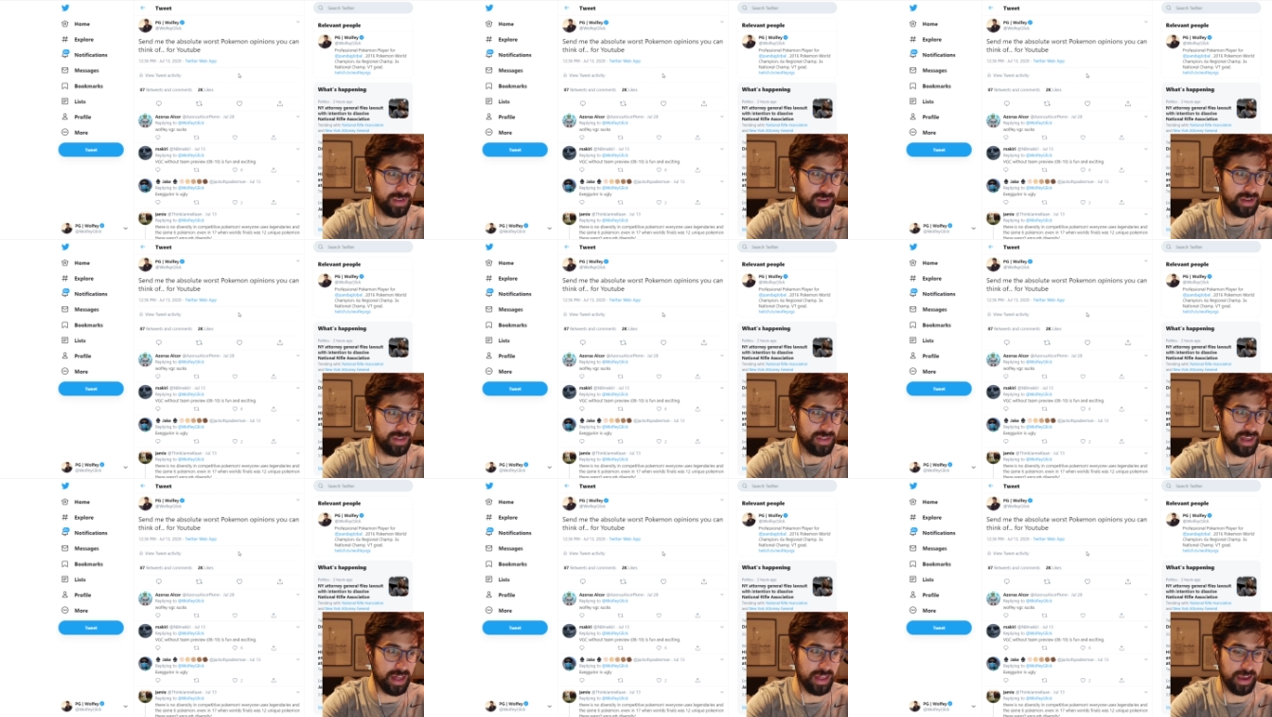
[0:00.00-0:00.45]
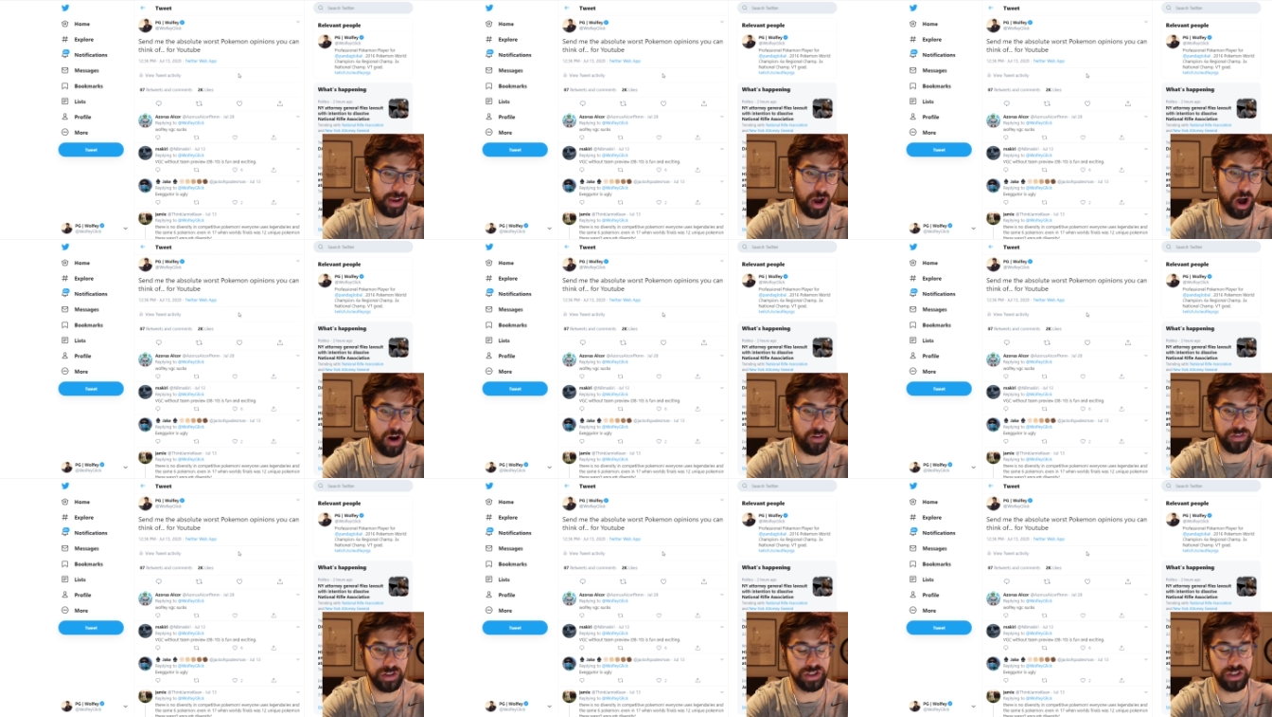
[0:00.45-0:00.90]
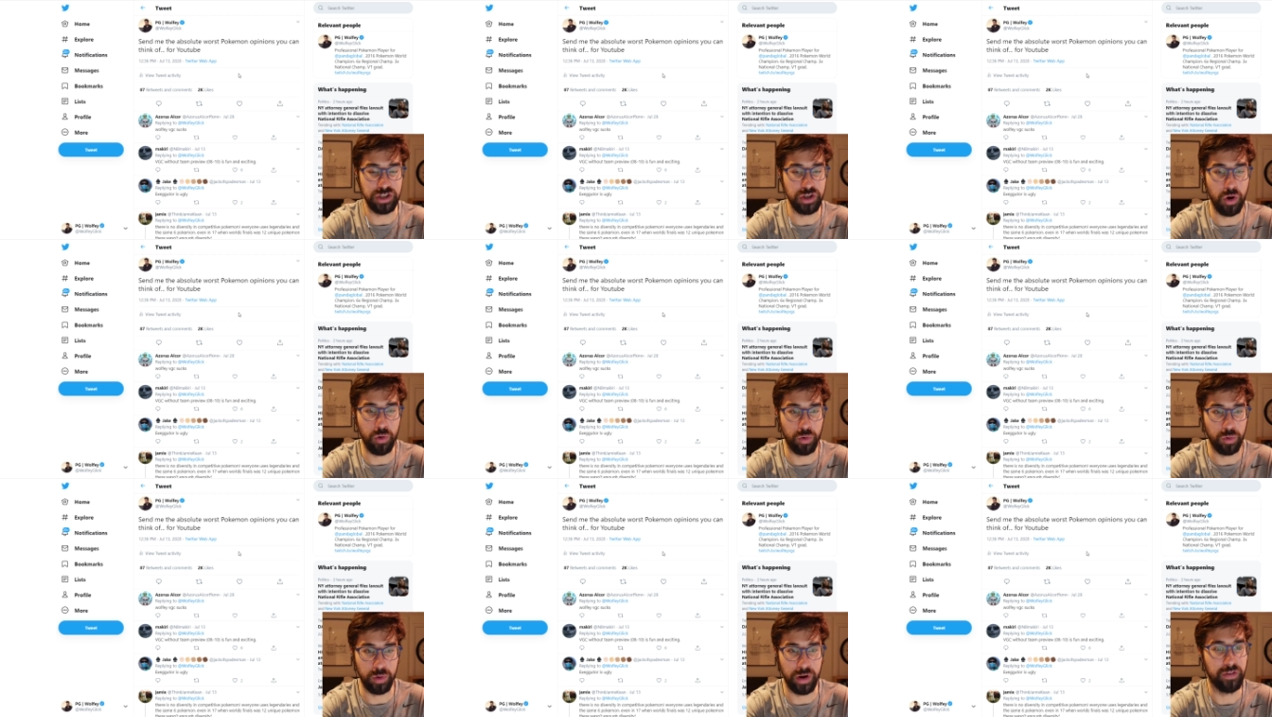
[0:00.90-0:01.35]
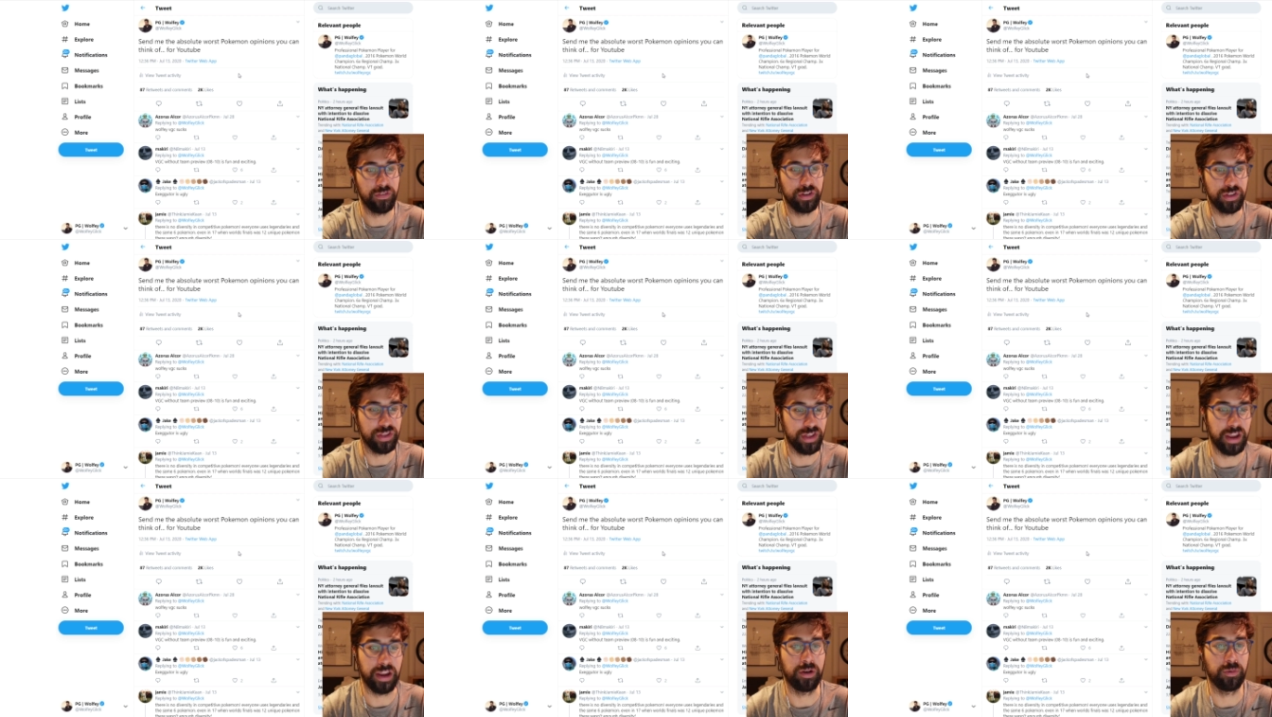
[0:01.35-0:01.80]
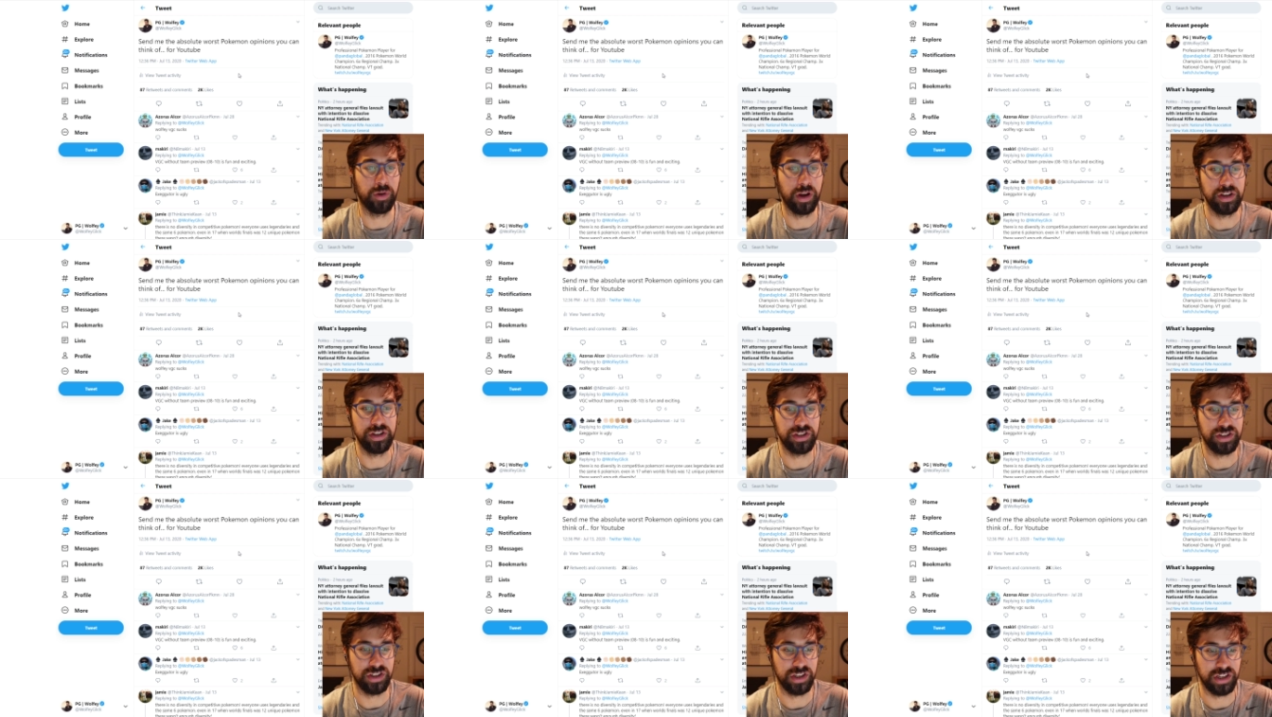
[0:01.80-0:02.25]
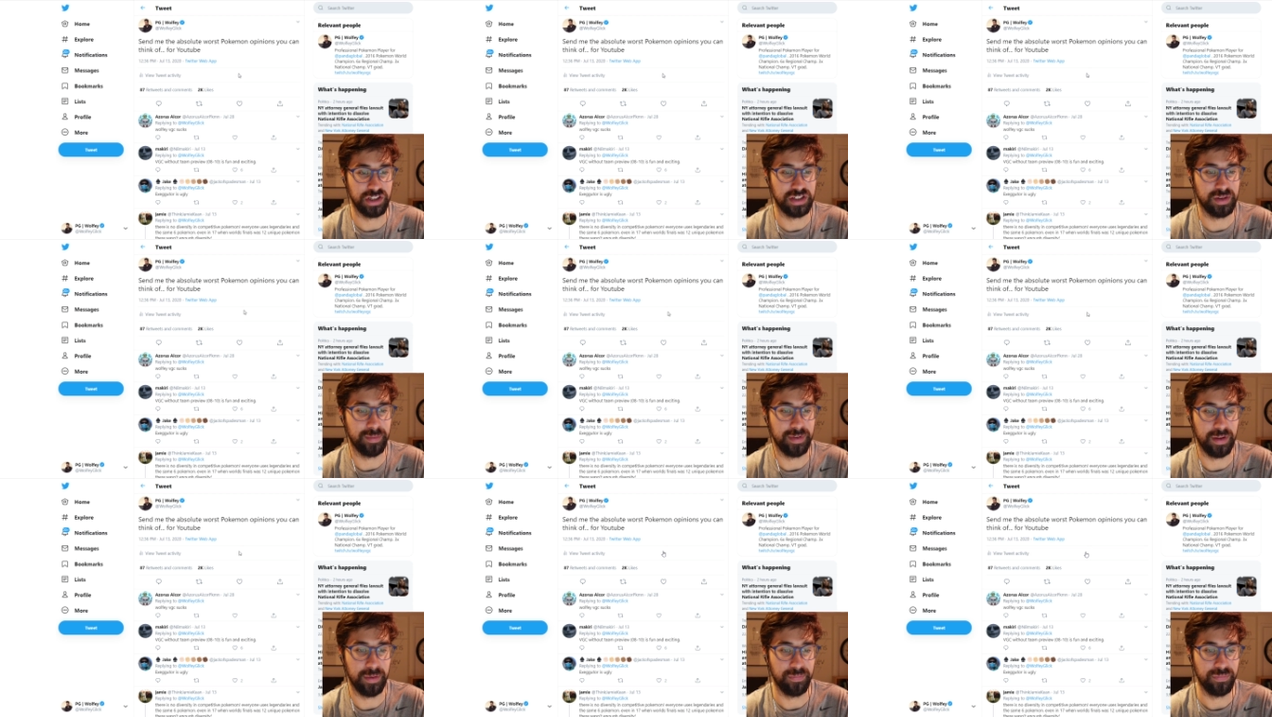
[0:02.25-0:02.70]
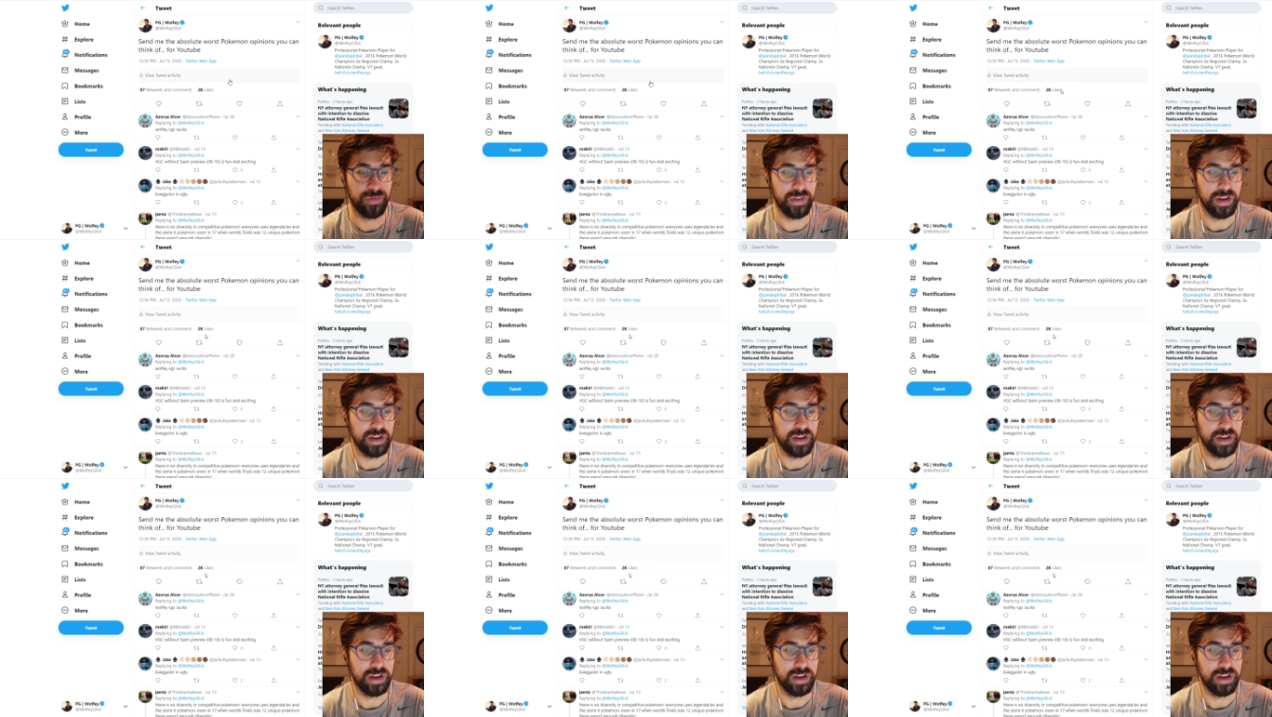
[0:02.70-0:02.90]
that, like, obviously no one would ever think, right? Just, like, some of them.